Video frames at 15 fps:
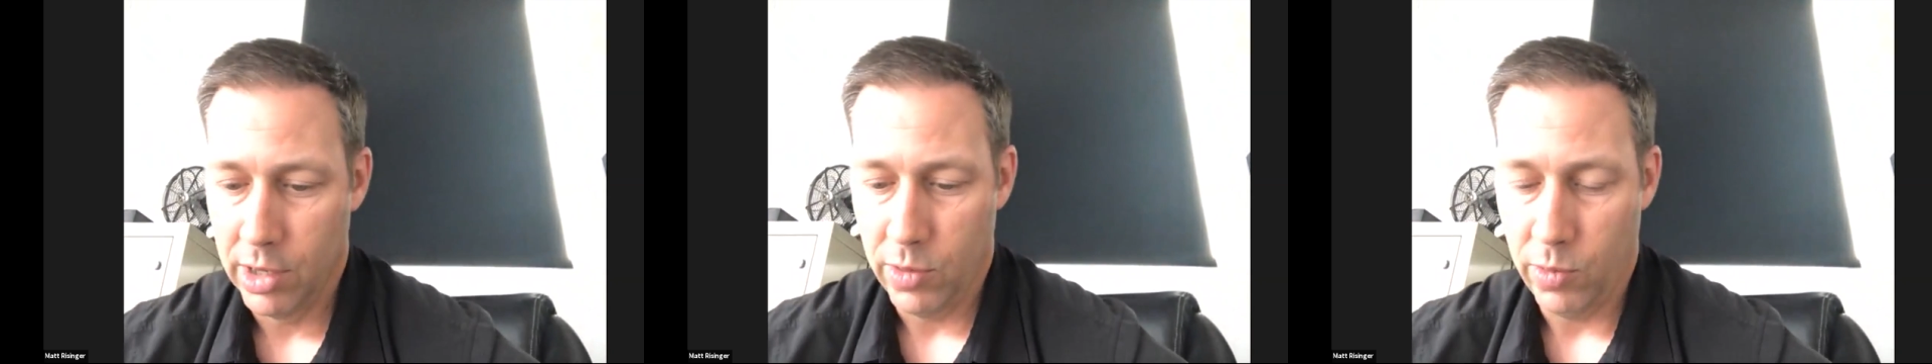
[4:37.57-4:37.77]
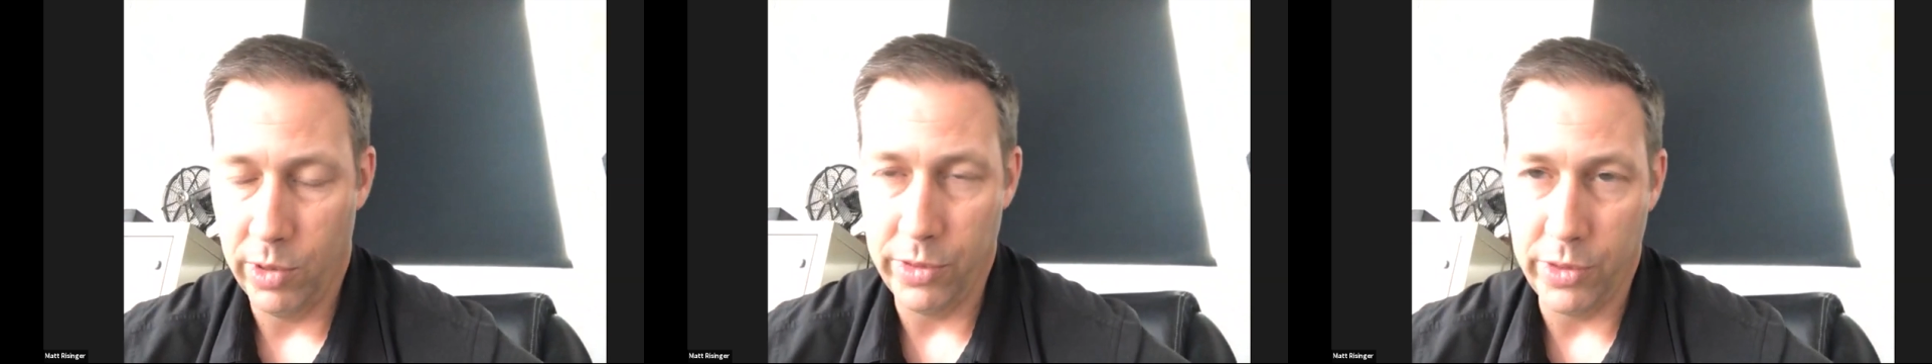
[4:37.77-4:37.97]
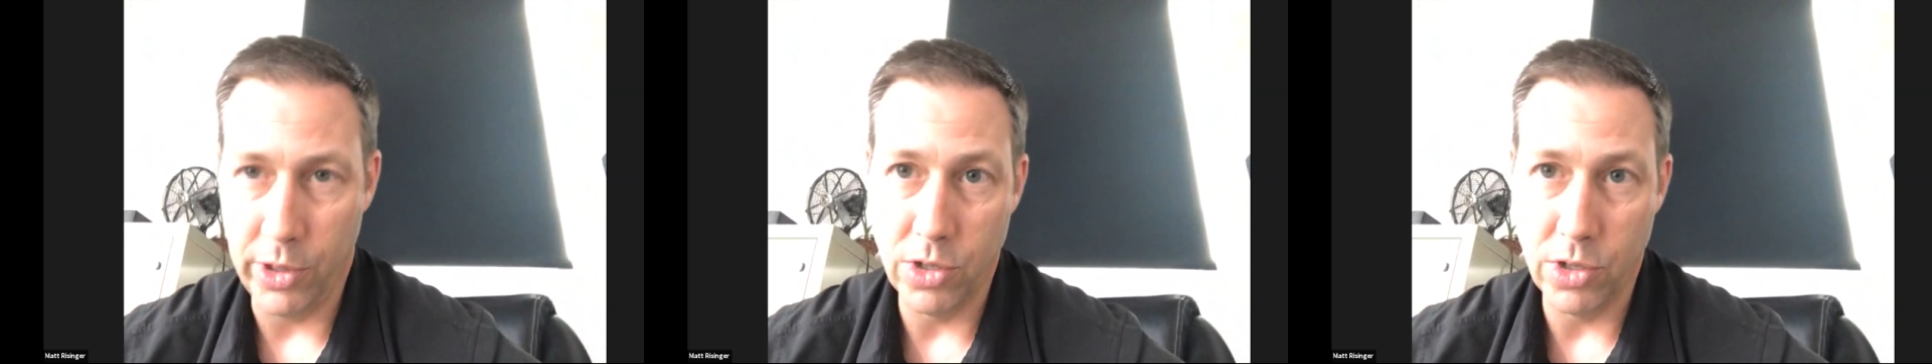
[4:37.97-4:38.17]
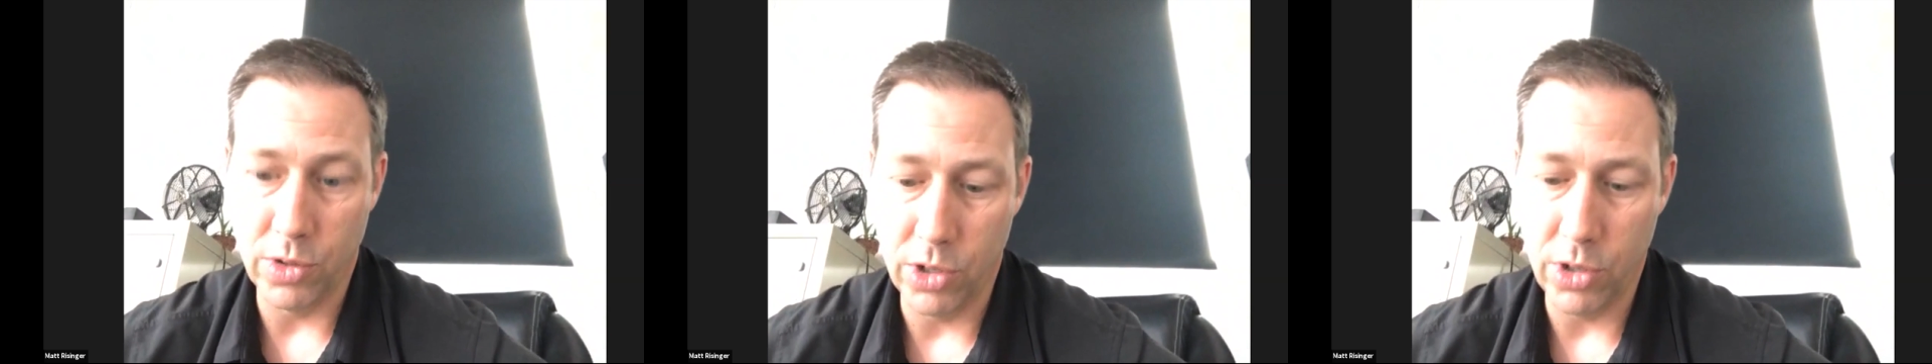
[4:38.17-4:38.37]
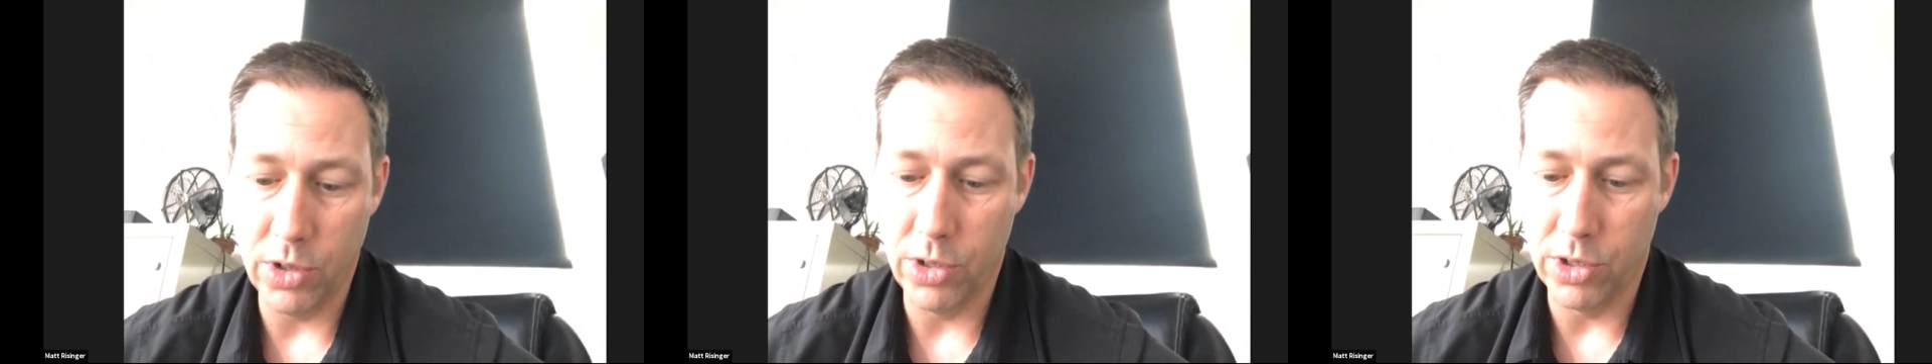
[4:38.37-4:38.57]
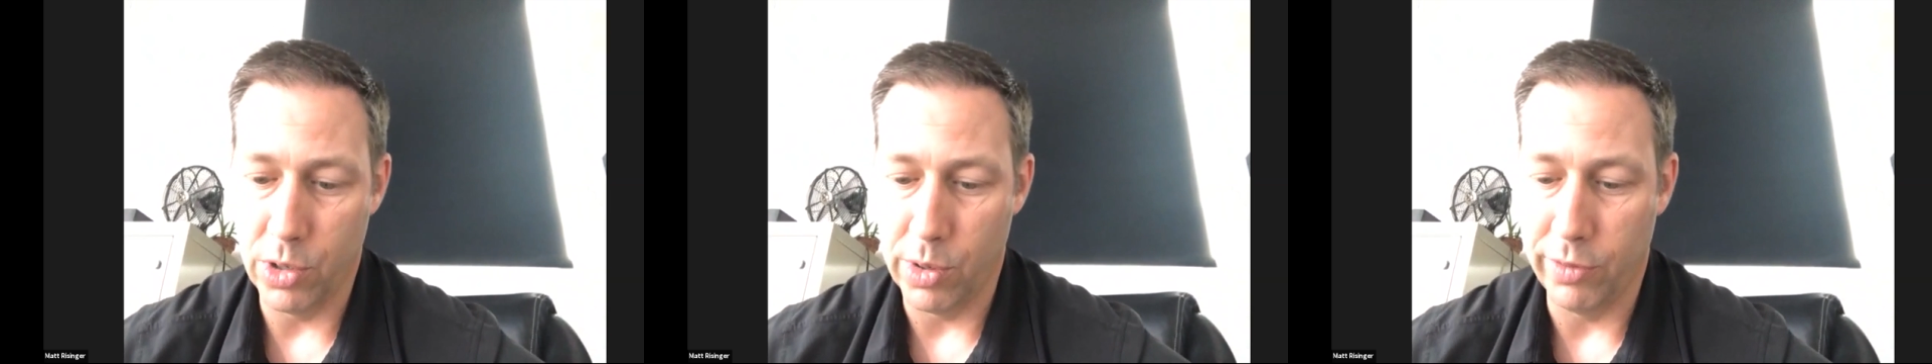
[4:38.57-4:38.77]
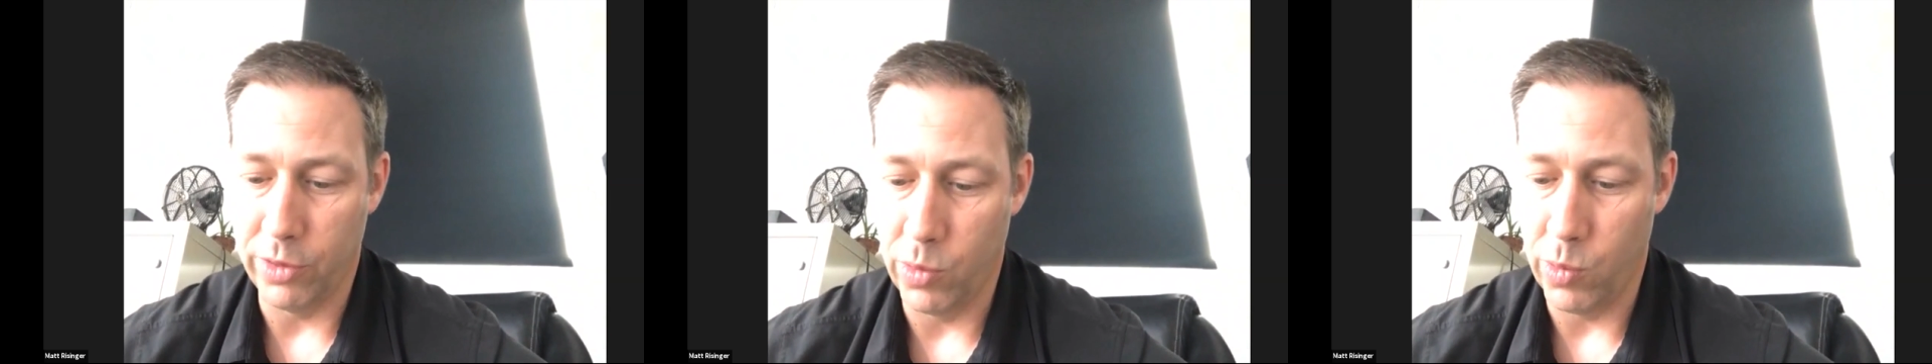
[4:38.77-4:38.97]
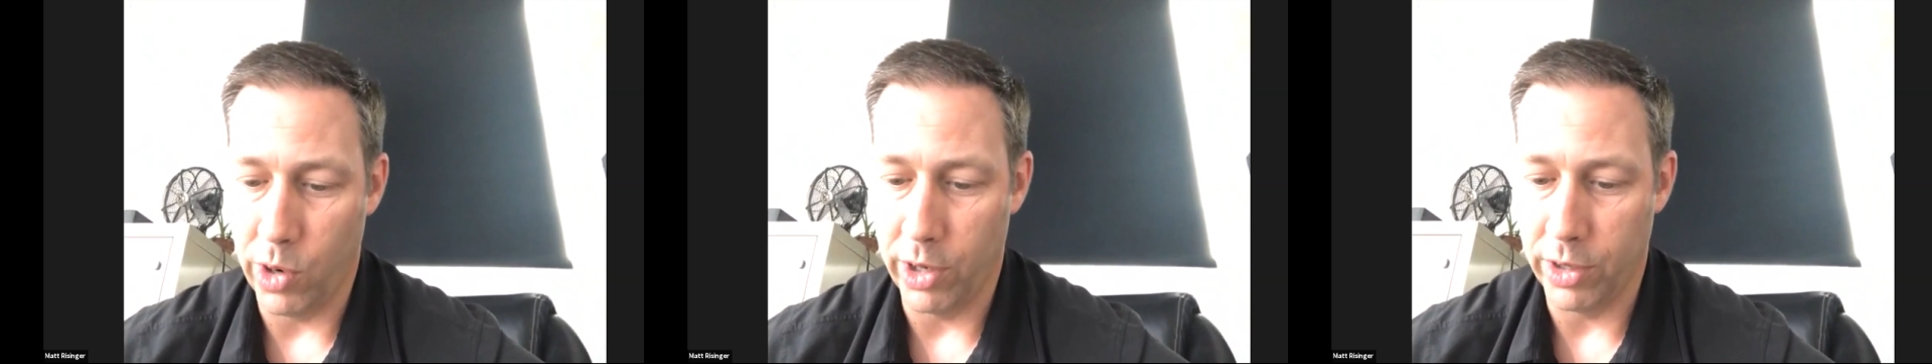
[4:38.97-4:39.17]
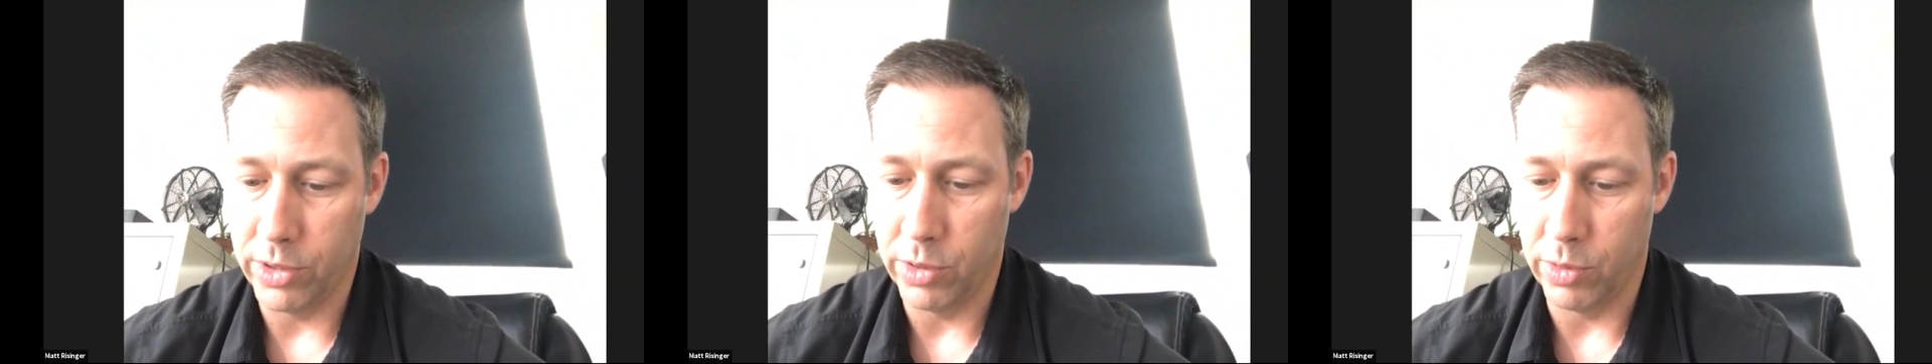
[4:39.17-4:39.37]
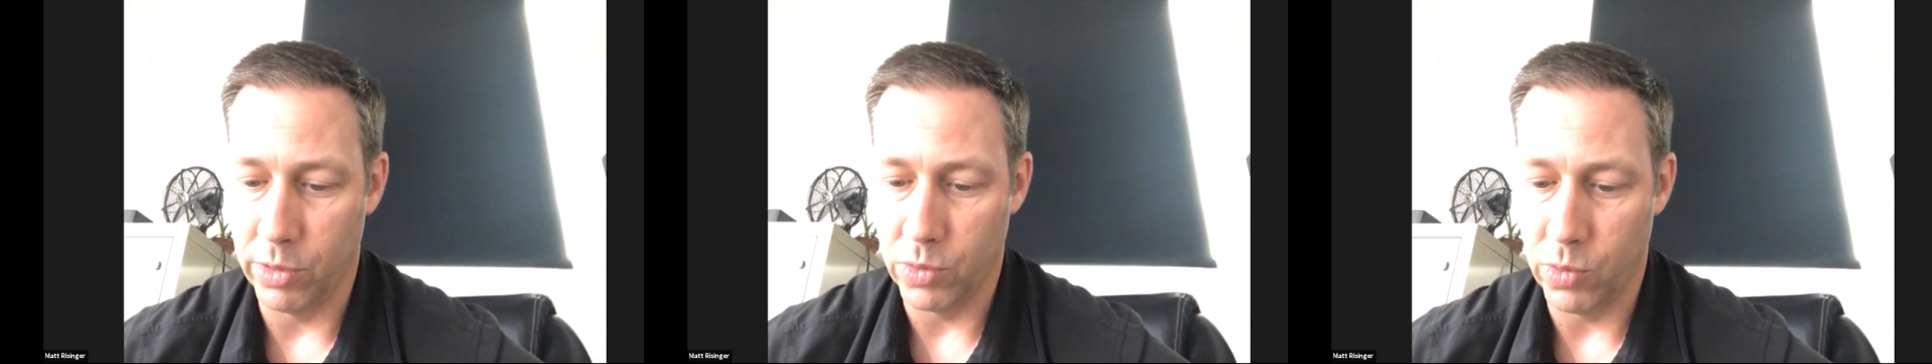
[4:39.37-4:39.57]
One thing you could do if you wanted
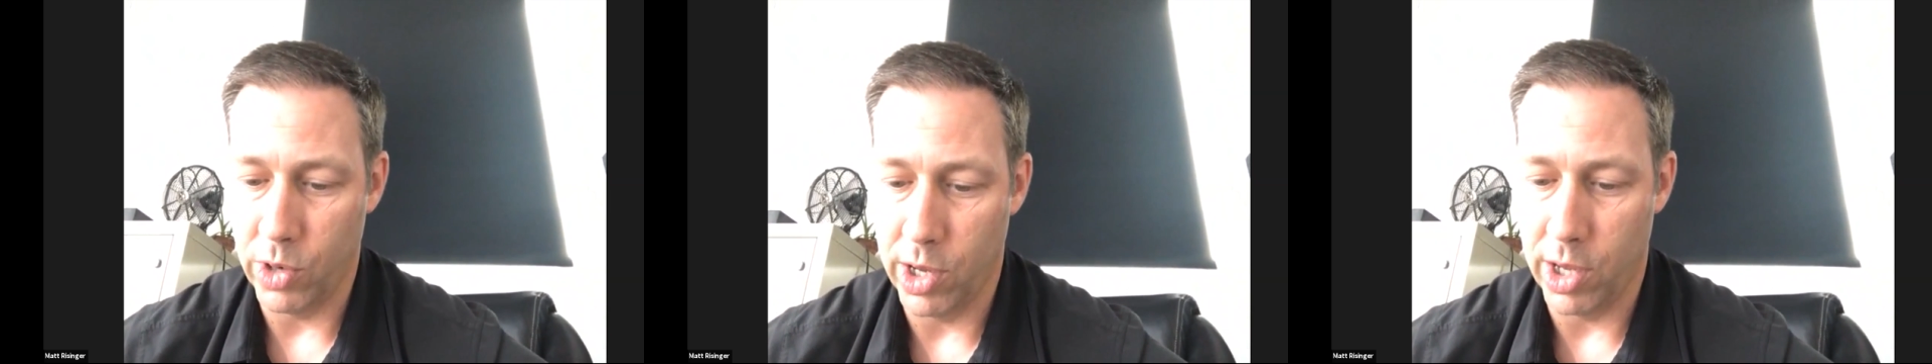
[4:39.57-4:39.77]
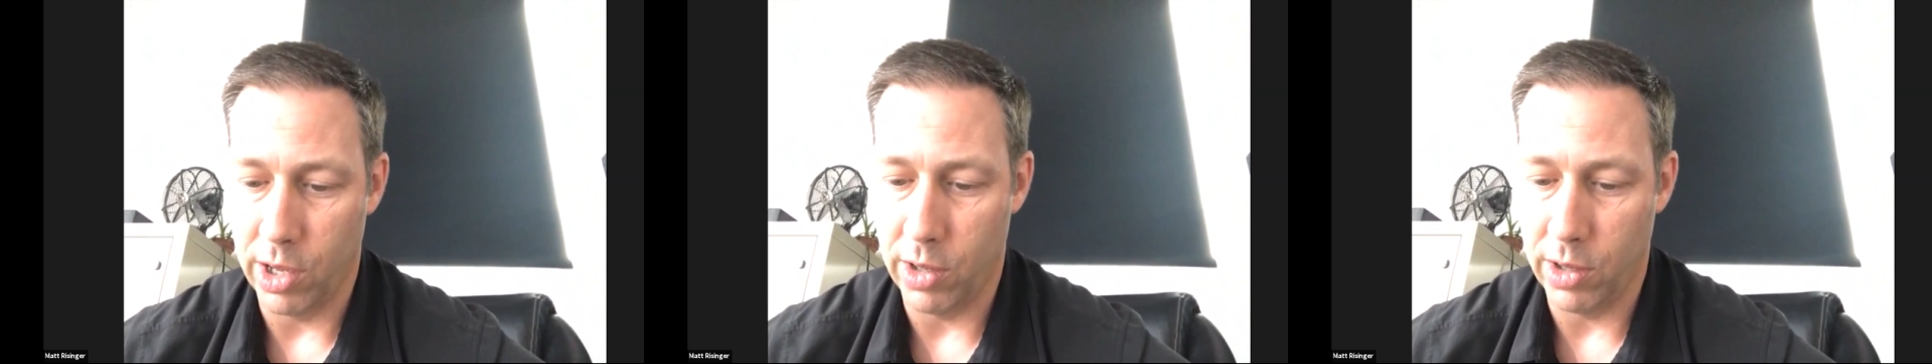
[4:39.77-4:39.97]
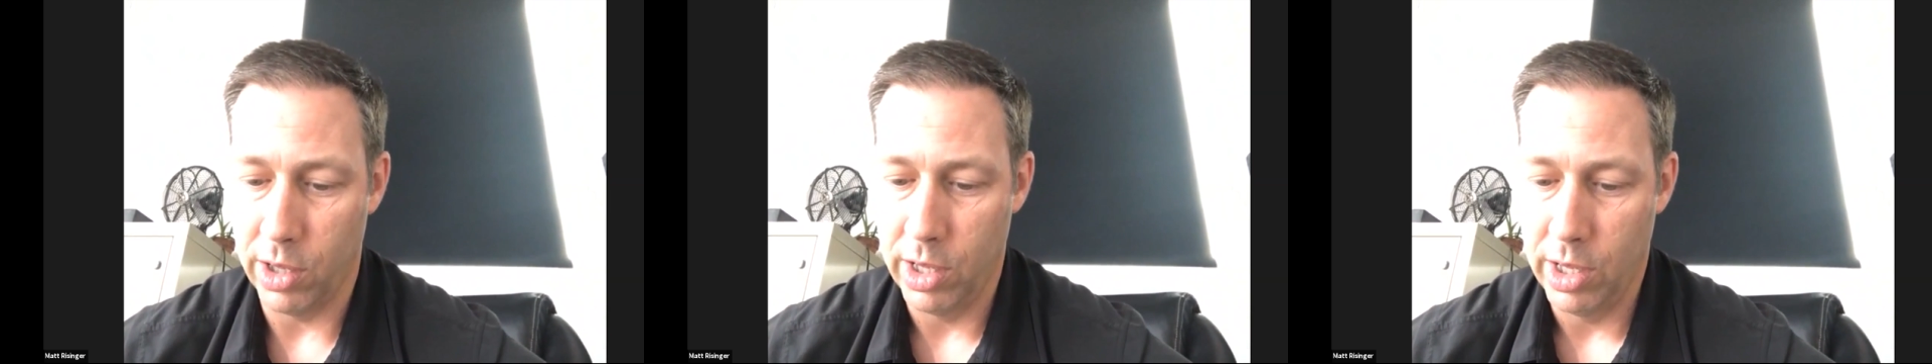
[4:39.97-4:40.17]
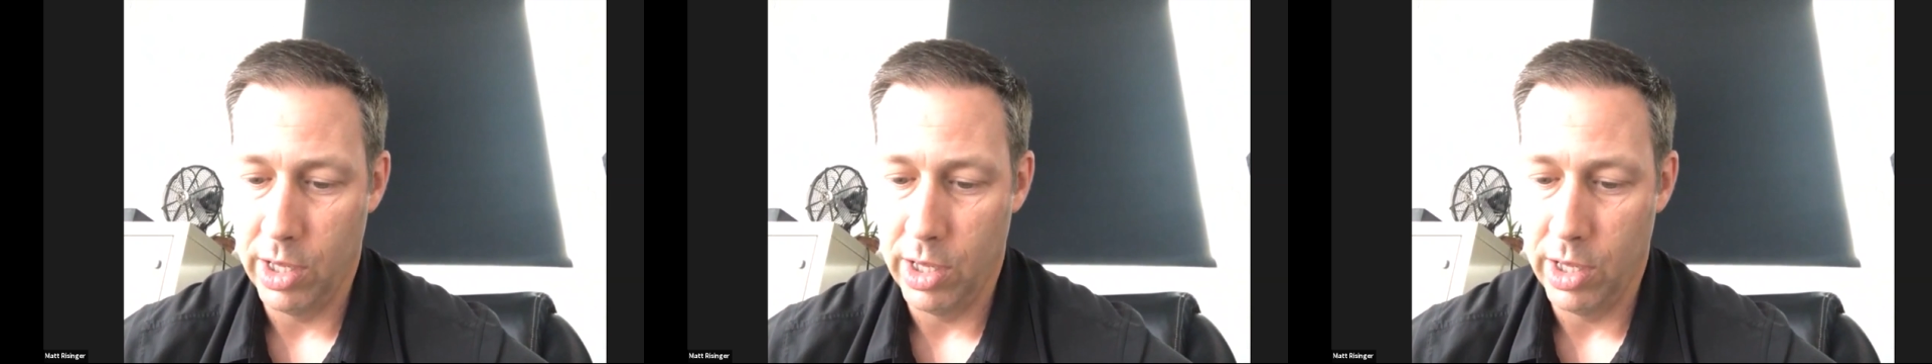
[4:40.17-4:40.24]
to as well